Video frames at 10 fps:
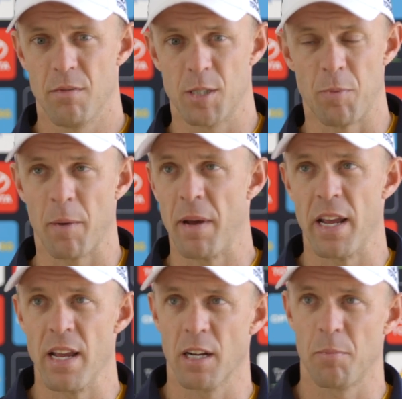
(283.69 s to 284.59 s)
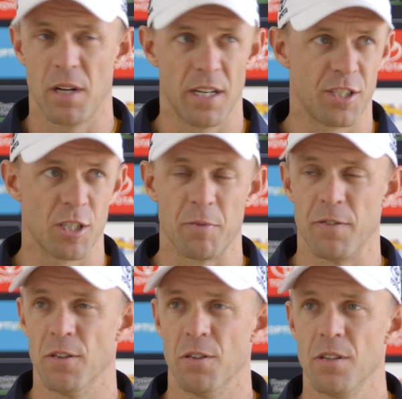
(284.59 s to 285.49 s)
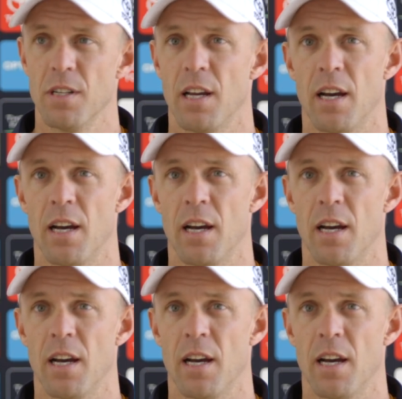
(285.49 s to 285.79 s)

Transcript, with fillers: We spoke about our younger players just before.